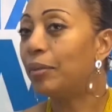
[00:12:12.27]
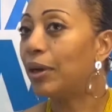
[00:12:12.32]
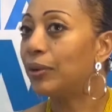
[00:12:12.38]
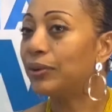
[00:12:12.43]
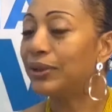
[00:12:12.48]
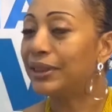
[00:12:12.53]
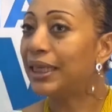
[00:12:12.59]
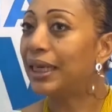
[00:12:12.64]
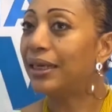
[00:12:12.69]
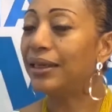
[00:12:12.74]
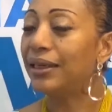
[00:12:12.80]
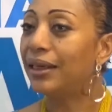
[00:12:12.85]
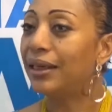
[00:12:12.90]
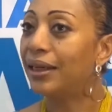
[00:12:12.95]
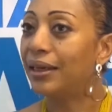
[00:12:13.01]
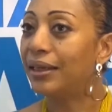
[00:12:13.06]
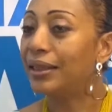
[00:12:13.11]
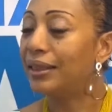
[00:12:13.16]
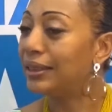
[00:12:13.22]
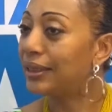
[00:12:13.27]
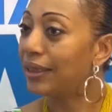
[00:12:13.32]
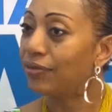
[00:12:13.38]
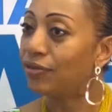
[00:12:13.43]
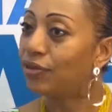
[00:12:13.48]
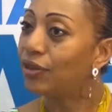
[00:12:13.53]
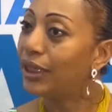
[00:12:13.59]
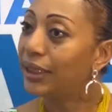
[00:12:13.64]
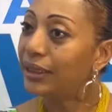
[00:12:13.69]
out telling her he's
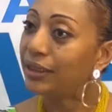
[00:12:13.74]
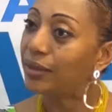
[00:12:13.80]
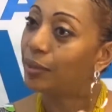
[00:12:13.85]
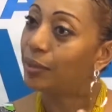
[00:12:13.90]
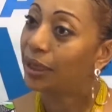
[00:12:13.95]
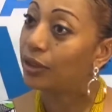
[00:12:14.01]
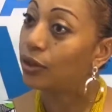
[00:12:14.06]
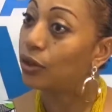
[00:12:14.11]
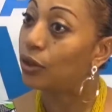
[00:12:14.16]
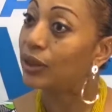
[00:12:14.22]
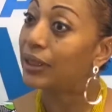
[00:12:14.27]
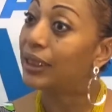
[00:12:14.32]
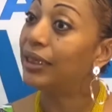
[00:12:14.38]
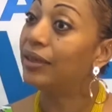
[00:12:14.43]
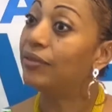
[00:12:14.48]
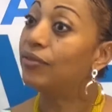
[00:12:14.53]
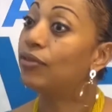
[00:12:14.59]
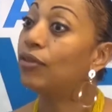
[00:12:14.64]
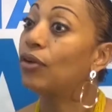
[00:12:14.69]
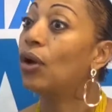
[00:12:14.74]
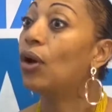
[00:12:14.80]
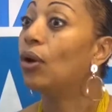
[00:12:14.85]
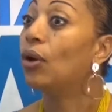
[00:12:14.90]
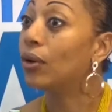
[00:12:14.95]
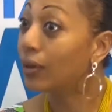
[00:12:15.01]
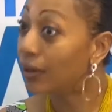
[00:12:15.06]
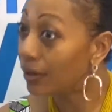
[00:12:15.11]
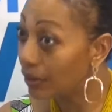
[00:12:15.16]
afraid he might not live
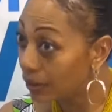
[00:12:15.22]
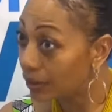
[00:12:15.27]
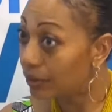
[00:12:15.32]
long